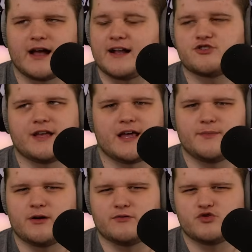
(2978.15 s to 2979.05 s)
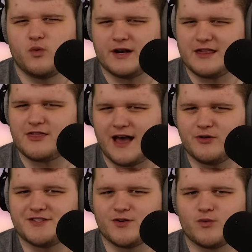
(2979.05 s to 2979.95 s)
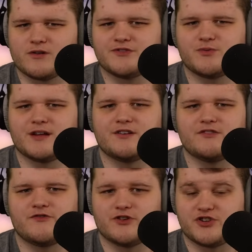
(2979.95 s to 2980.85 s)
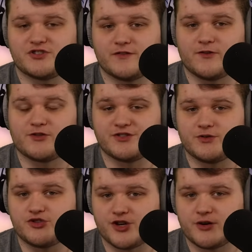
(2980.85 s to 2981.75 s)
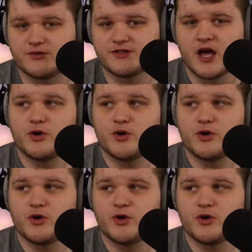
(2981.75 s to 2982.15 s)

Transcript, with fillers: I actually had about 20,000 words written for just the first two shows,